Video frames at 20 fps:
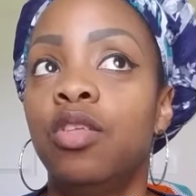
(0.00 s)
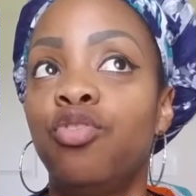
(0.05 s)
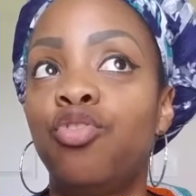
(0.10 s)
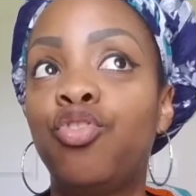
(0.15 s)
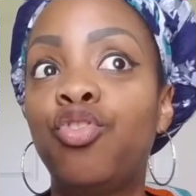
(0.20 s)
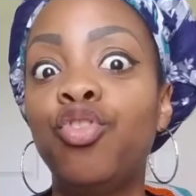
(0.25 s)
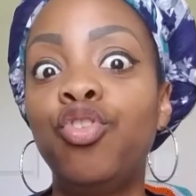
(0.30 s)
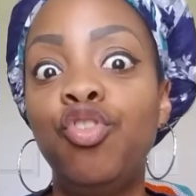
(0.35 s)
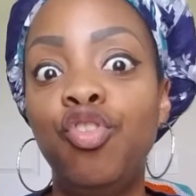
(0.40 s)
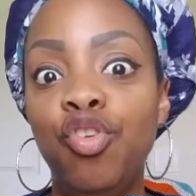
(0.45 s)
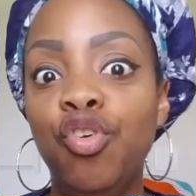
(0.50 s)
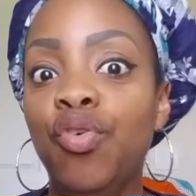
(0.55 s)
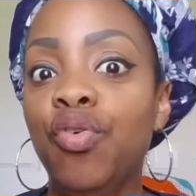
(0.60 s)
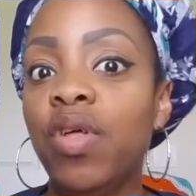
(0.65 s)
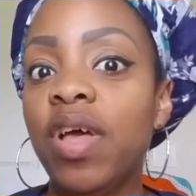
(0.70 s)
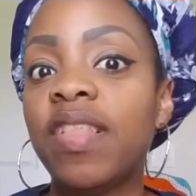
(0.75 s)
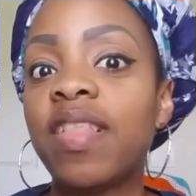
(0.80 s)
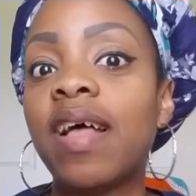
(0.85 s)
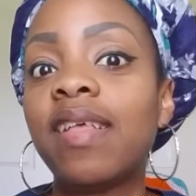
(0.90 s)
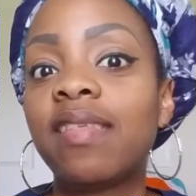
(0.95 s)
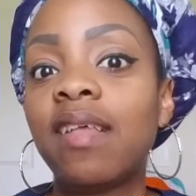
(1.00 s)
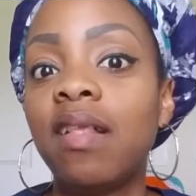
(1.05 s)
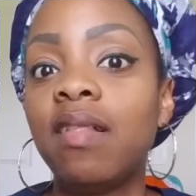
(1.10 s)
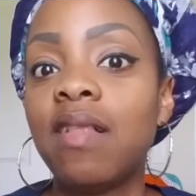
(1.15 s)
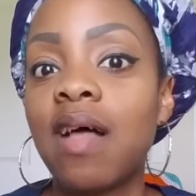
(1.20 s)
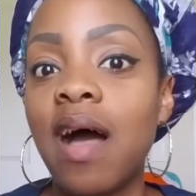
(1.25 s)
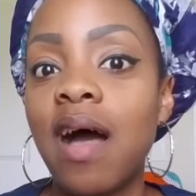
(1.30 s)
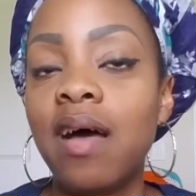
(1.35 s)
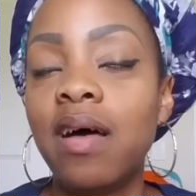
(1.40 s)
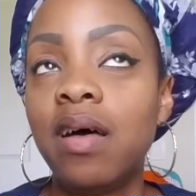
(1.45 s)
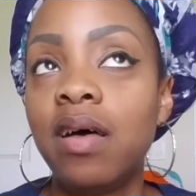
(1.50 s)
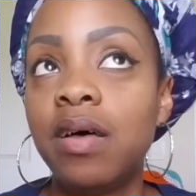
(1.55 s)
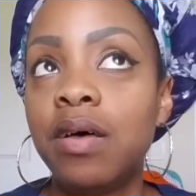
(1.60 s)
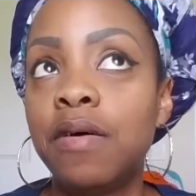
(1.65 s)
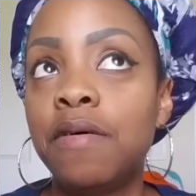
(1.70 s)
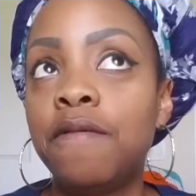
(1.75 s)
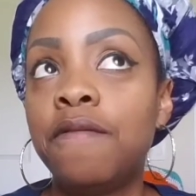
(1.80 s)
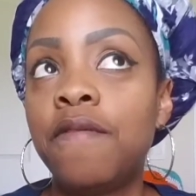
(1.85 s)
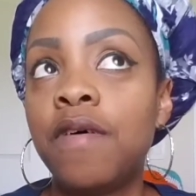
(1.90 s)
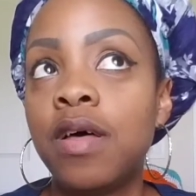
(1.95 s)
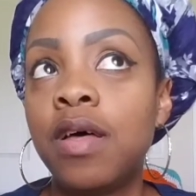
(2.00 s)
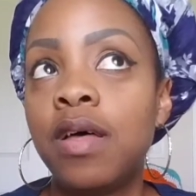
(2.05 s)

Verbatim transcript: to do like that's a lot of